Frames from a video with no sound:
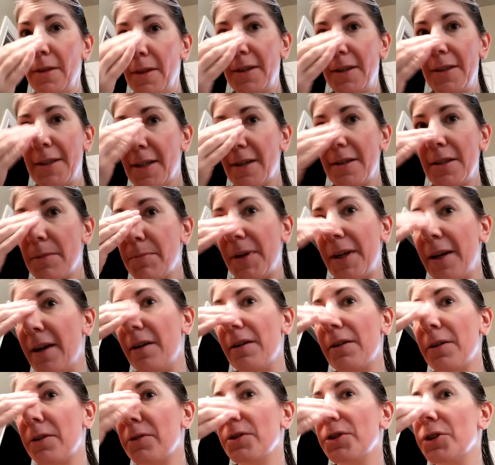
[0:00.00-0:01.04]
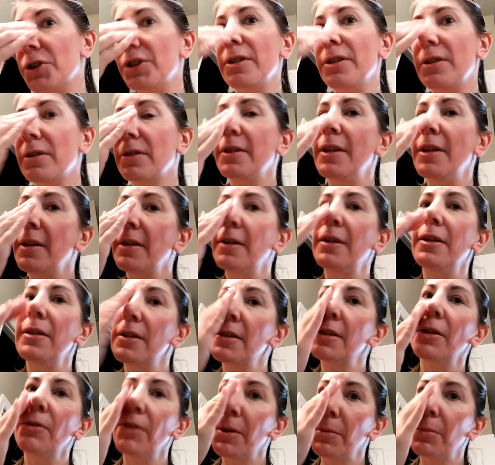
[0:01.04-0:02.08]
This has a mechanical shield in it,
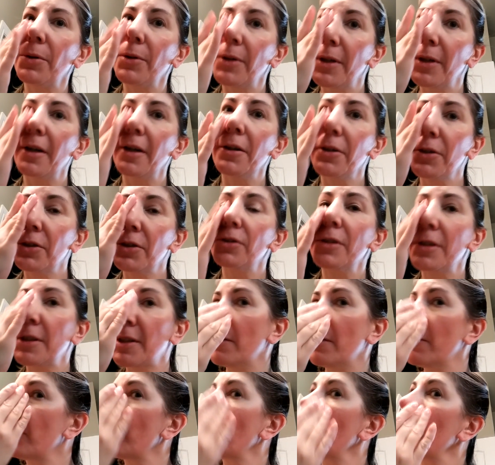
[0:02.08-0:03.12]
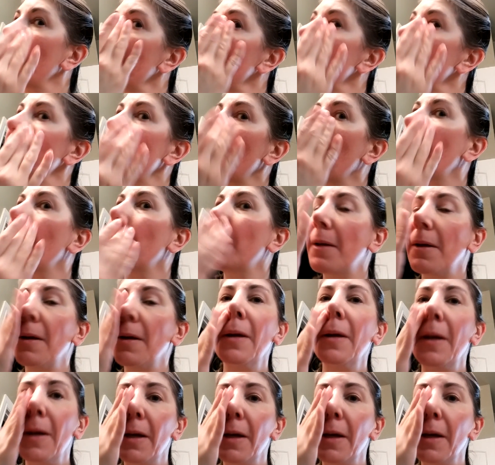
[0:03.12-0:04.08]
so it protects your skin from the sun.